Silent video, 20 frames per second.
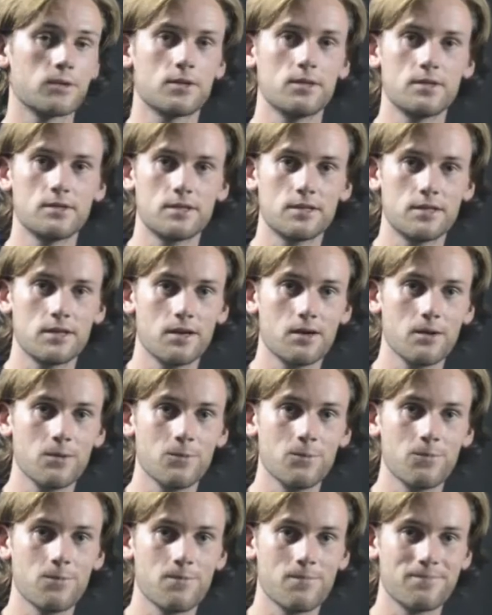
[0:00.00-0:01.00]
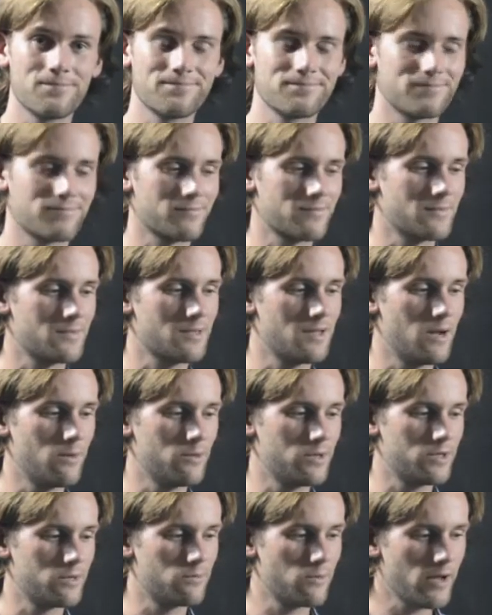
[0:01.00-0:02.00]
good to go. Now
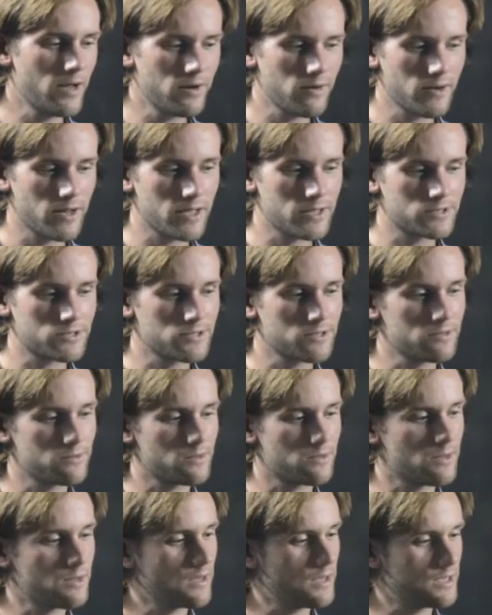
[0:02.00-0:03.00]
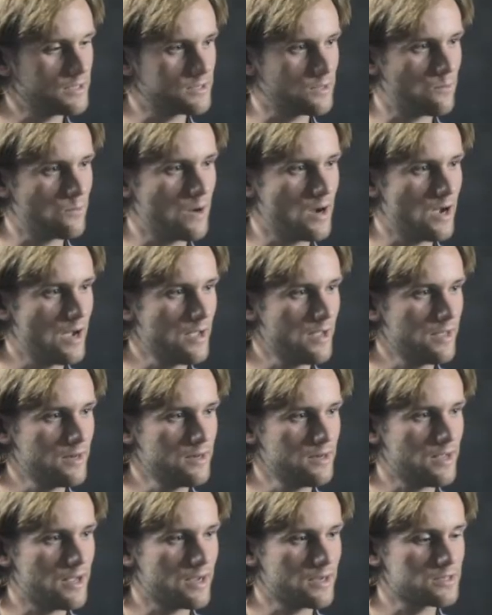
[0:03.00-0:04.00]
we can write our answer as a y and
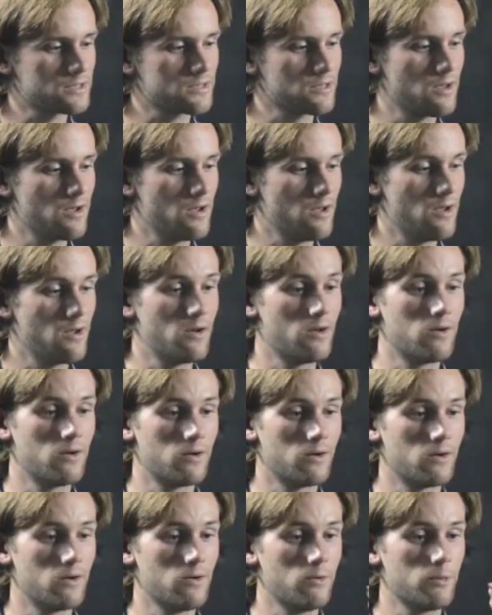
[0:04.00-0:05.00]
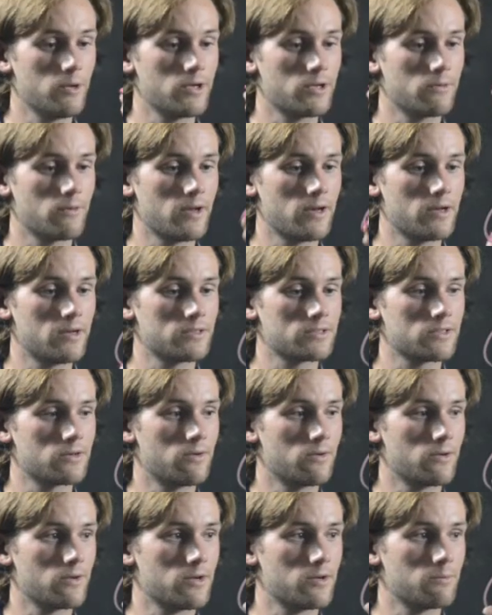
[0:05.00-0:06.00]
an x, or we can write it as a
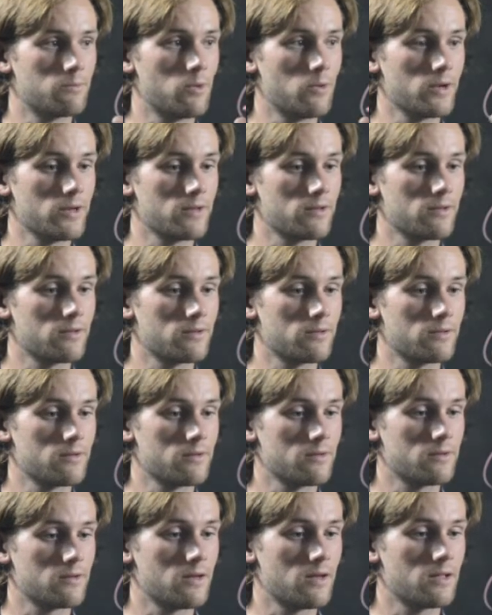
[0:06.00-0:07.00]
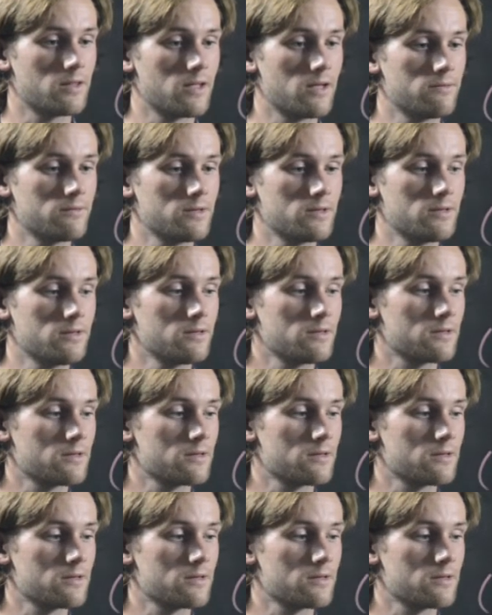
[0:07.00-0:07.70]
coordinate point. 11,